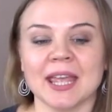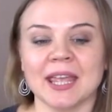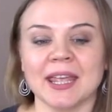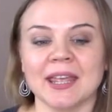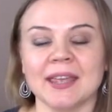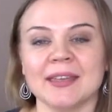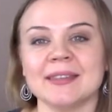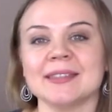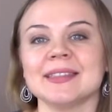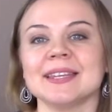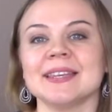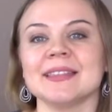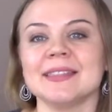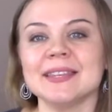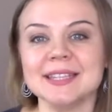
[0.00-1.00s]
And
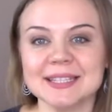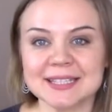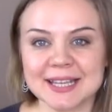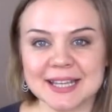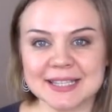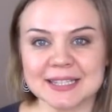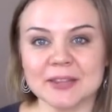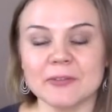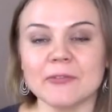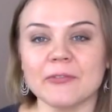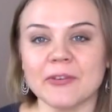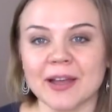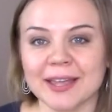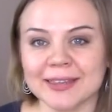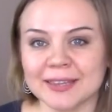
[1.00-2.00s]
this is the
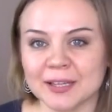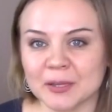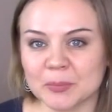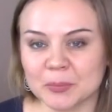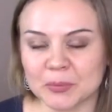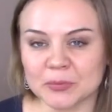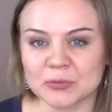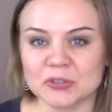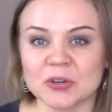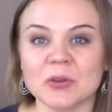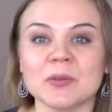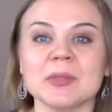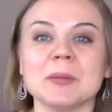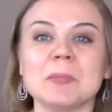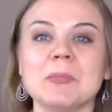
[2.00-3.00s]
final push
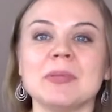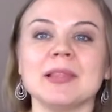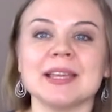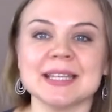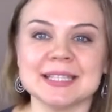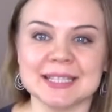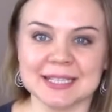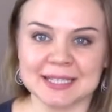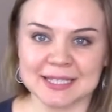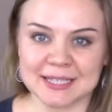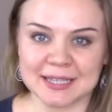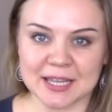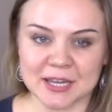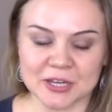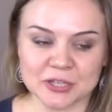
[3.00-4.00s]
or the blessing
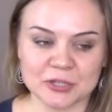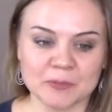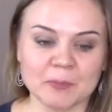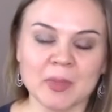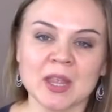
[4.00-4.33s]
stage.